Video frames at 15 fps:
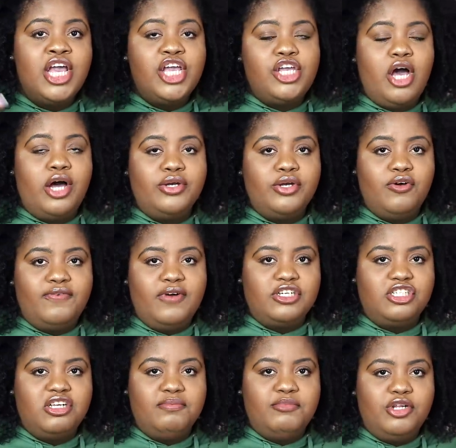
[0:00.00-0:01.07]
Y'all know
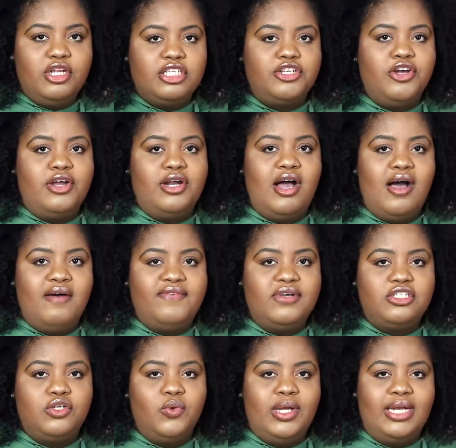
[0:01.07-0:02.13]
Function of Beauty started off as
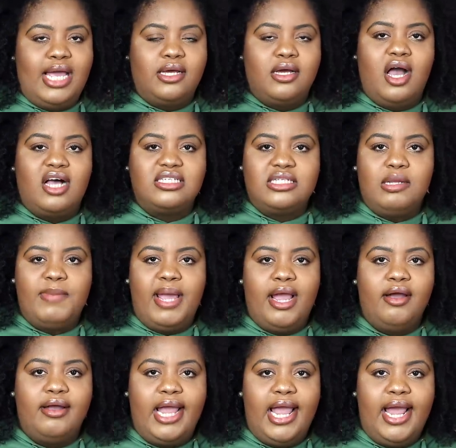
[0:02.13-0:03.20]
doing like custom
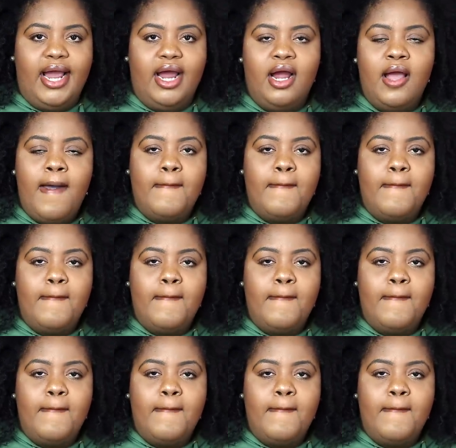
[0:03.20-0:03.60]
hair care,